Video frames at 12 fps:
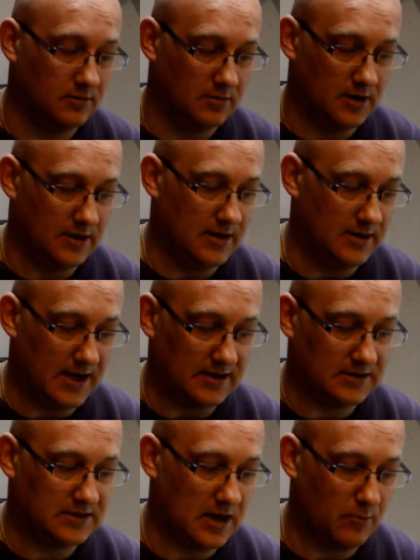And that
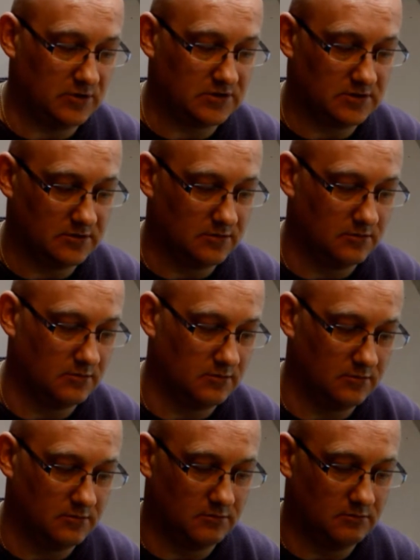determines
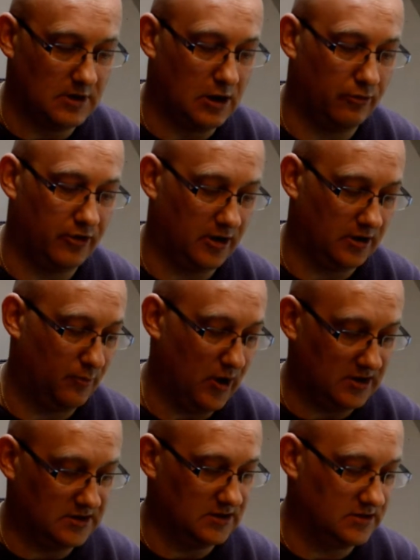how thick the
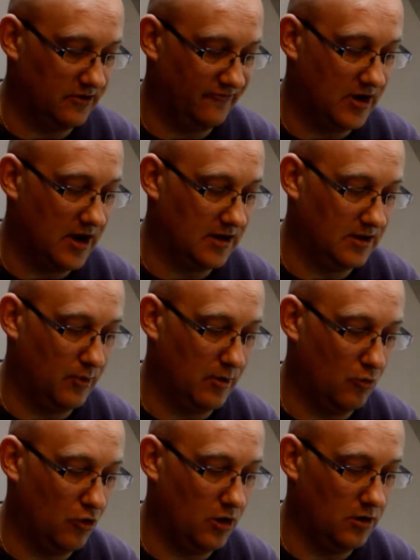paint is. If I add a bit
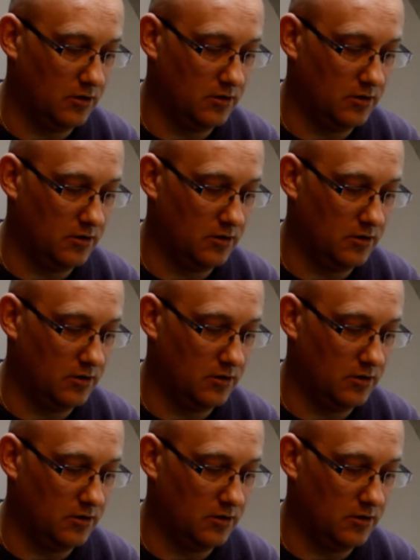more